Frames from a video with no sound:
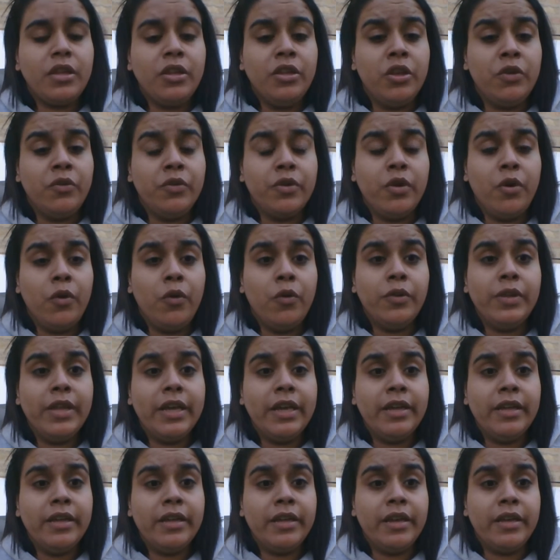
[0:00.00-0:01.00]
you would hold
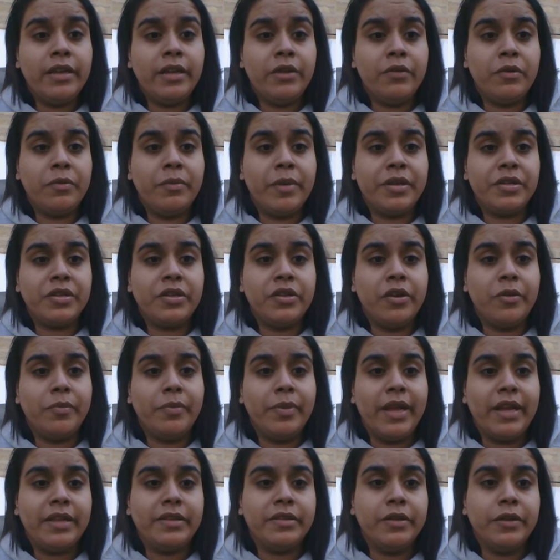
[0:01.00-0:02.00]
that and it would measure your
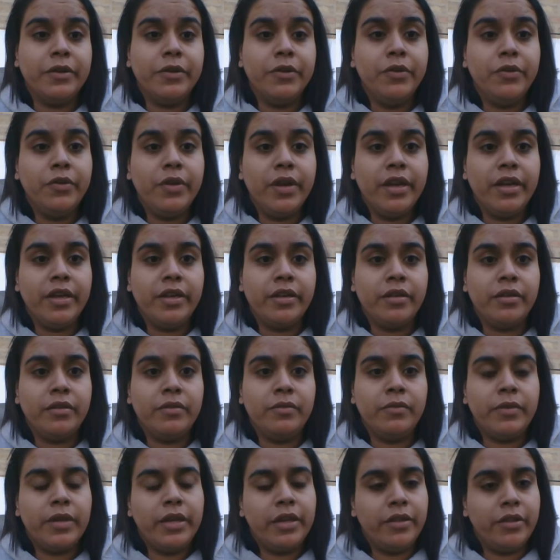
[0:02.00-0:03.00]
plateau
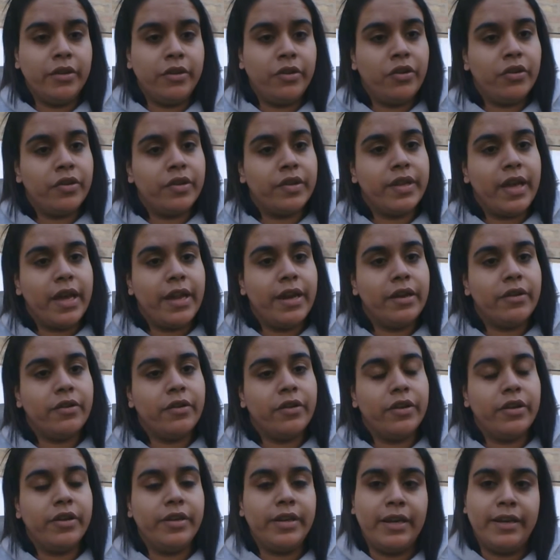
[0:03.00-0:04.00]
and either your static
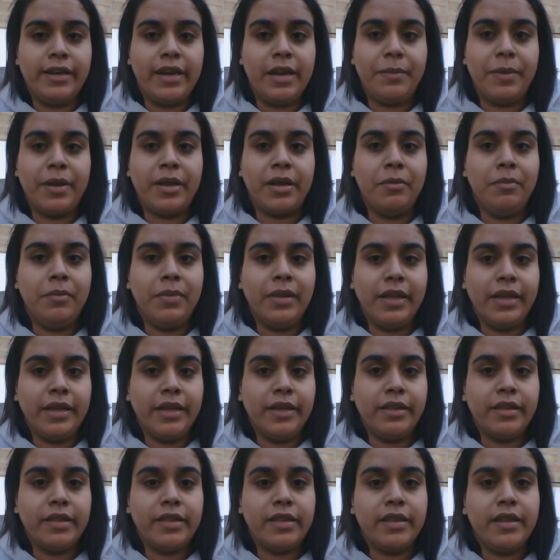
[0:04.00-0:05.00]
or your dynamic
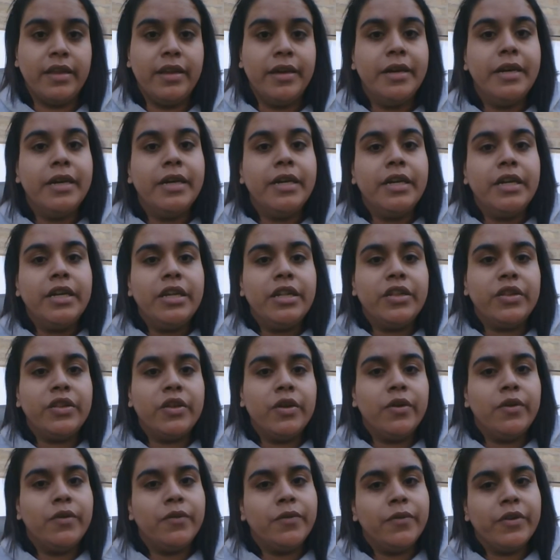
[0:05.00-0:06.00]
compliance.
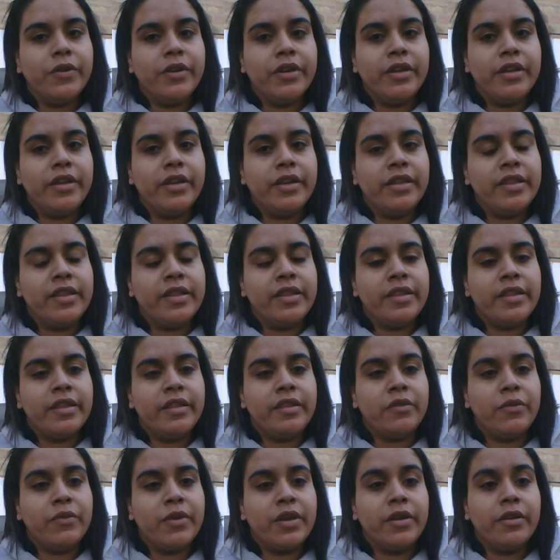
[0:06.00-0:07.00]
So for
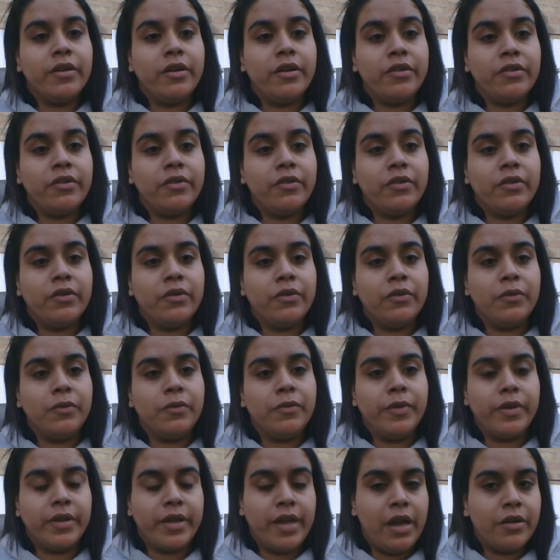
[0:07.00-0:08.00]
instance, we can also
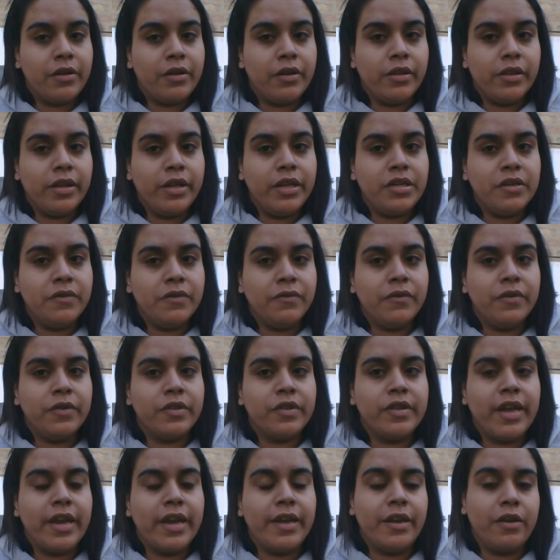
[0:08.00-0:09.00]
do a calculation for
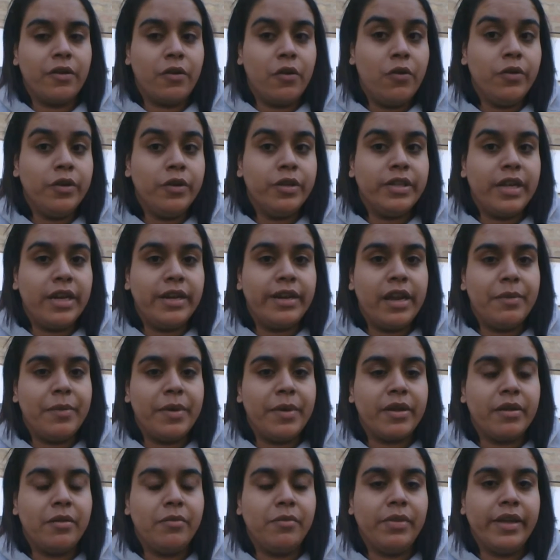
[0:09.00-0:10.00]
static or
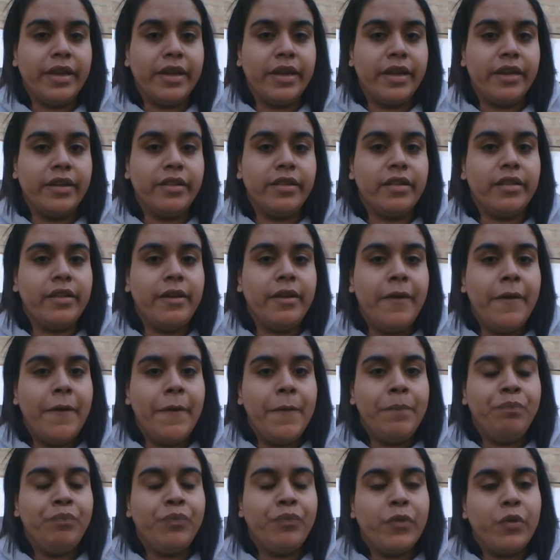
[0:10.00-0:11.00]
dynamic compliance.
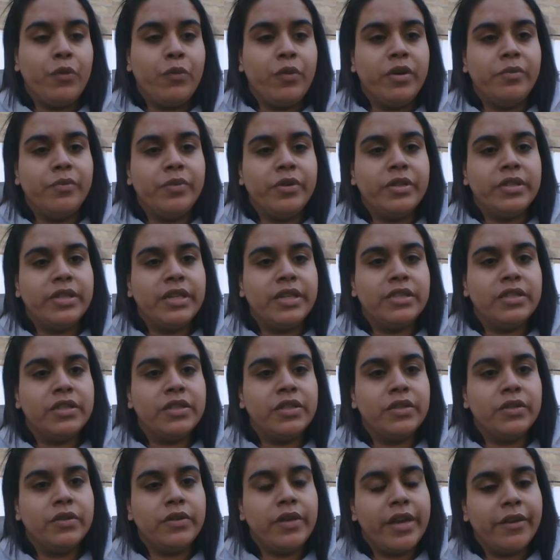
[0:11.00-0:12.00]
One
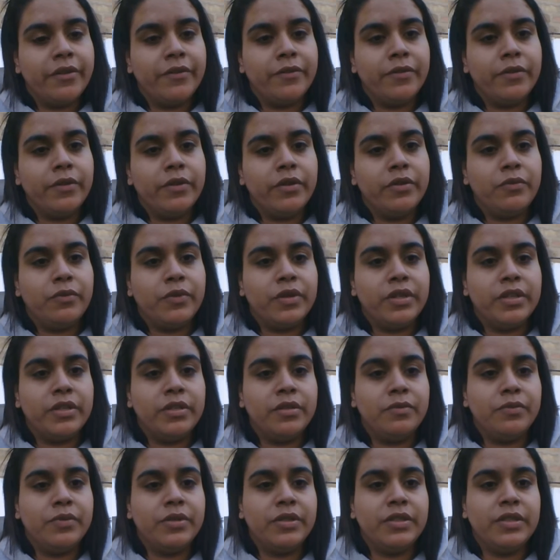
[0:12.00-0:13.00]
pertains to airflow and
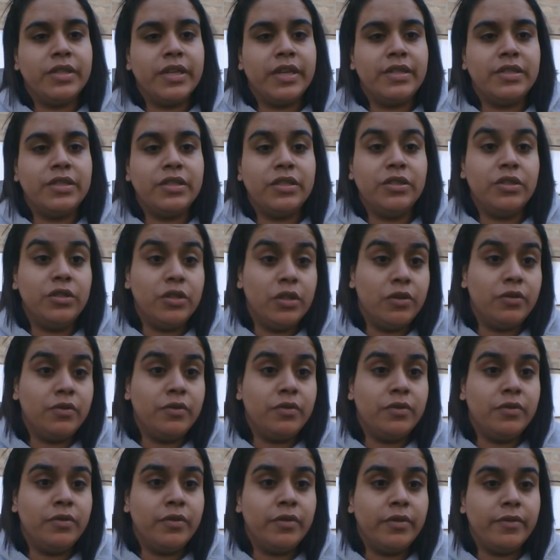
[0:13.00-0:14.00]
one pertains to
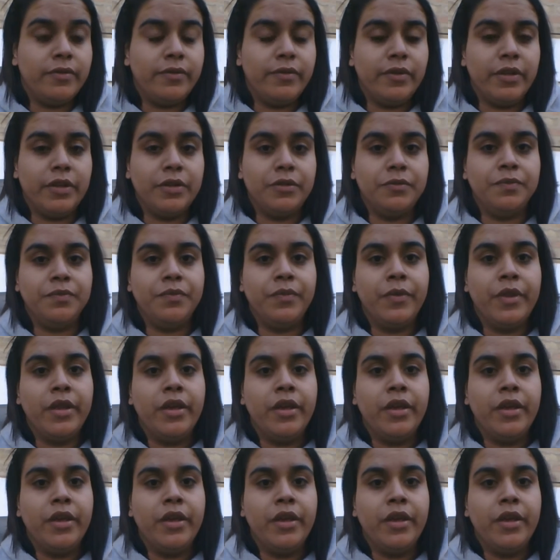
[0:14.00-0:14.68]
no flow.